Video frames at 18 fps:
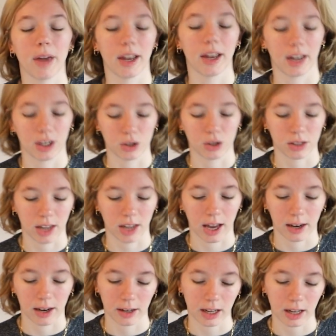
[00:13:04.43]
and I just
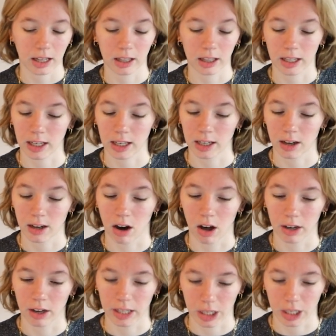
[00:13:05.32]
can click it
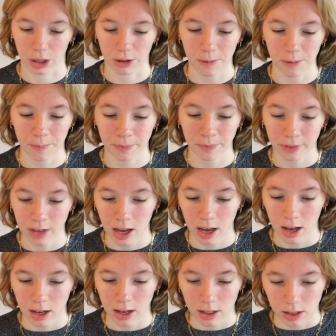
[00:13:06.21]
on here.
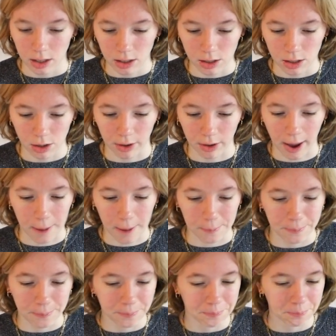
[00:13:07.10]
So yeah,
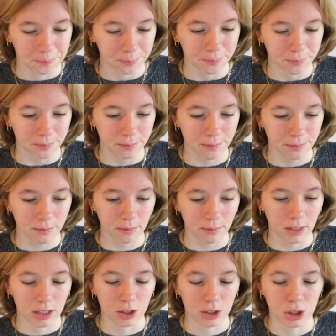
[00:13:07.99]

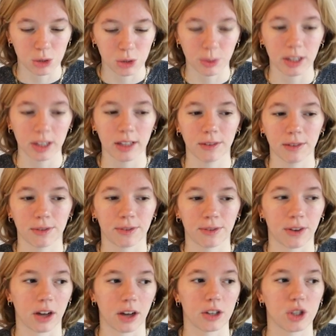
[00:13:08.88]
it's just really
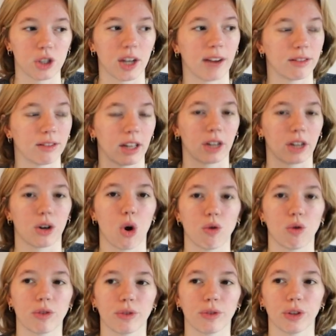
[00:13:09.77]
fun to have like an
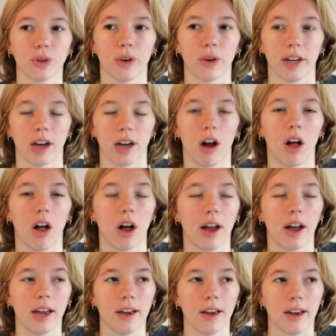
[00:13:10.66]
overview, and
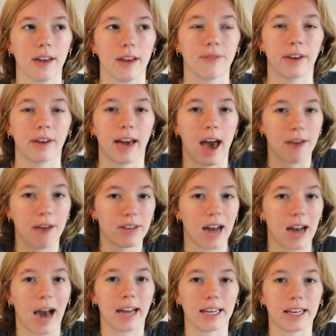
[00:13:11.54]
if I have an
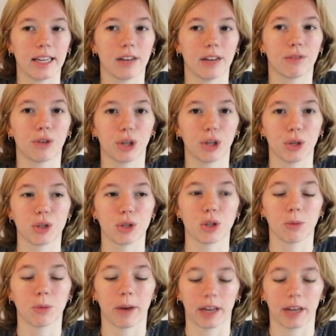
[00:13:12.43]
idea for
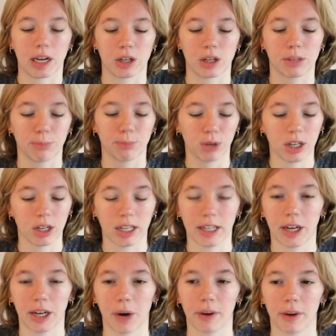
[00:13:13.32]
YouTube, I can just put it
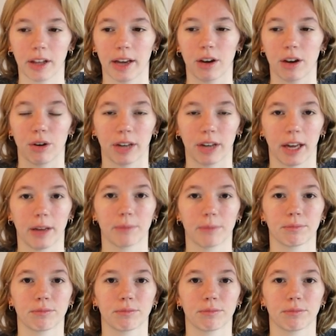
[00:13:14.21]
in here and like, okay,